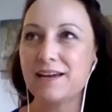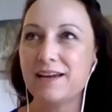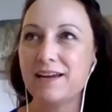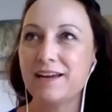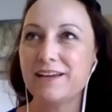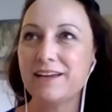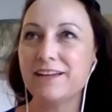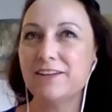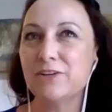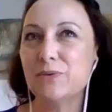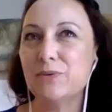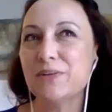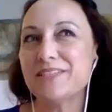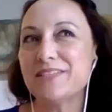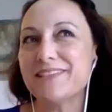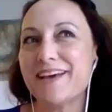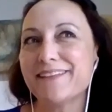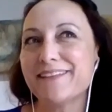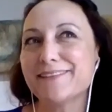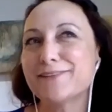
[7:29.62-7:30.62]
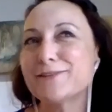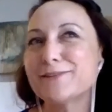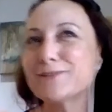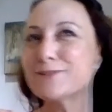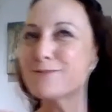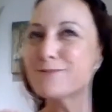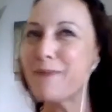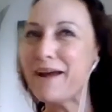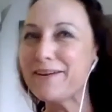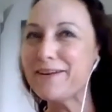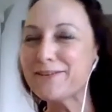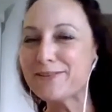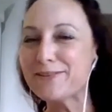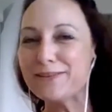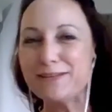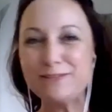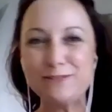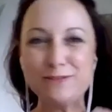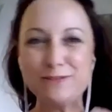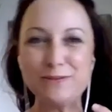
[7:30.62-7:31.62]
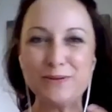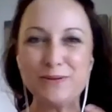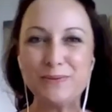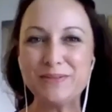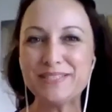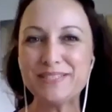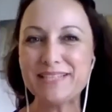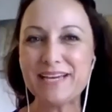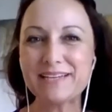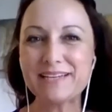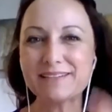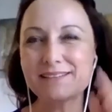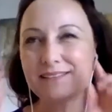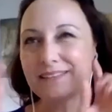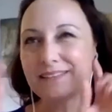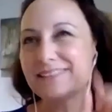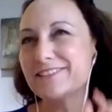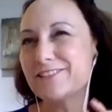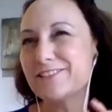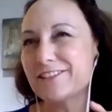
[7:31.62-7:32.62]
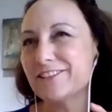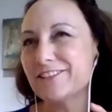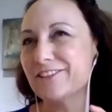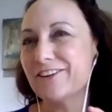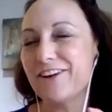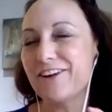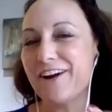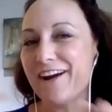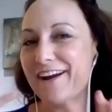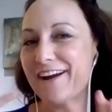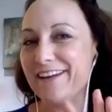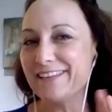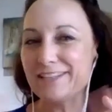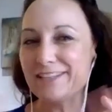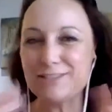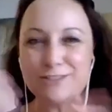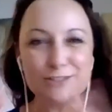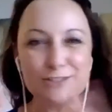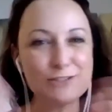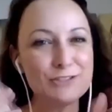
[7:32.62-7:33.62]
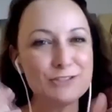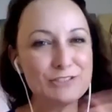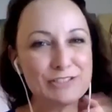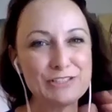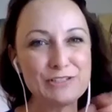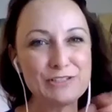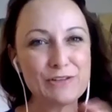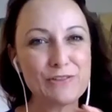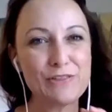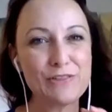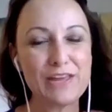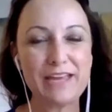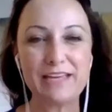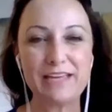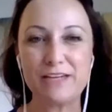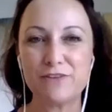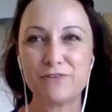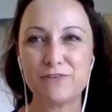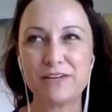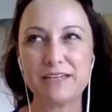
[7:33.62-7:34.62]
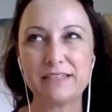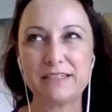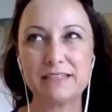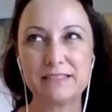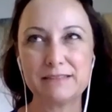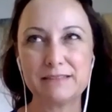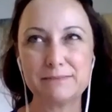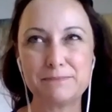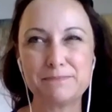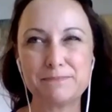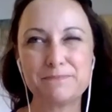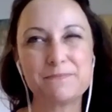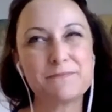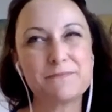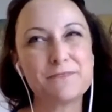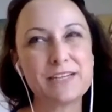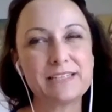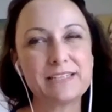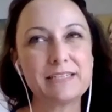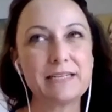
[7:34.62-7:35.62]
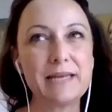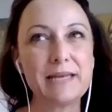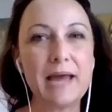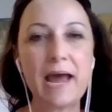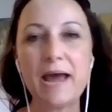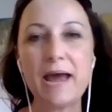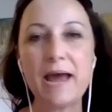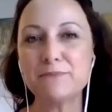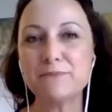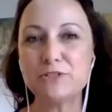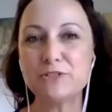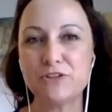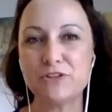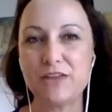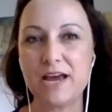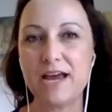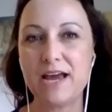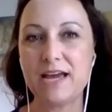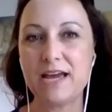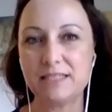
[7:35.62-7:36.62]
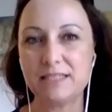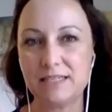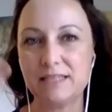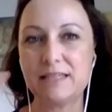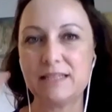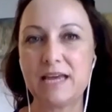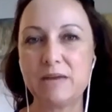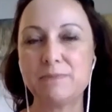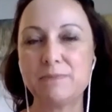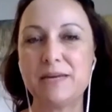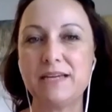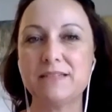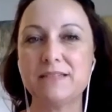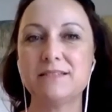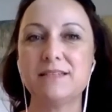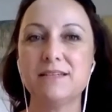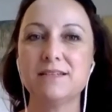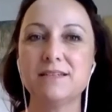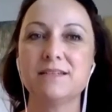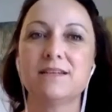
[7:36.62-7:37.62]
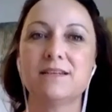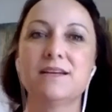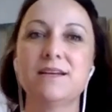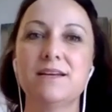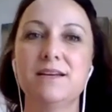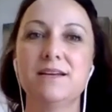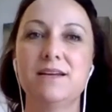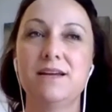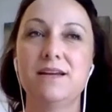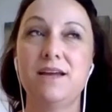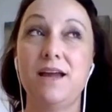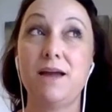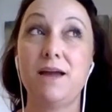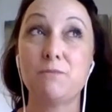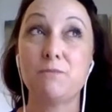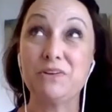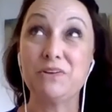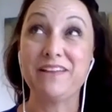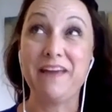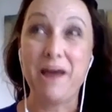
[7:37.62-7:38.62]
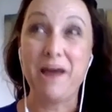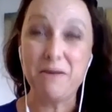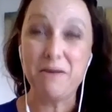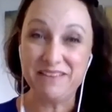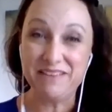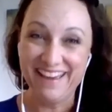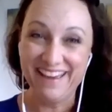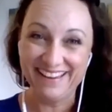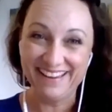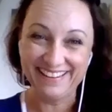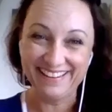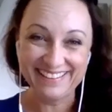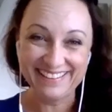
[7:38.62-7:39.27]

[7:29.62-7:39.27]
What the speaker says: you know, what's that little smile they do, or what's that glint in their eye, that certain little thing. And if I can capture that in that painting, I'm really happy.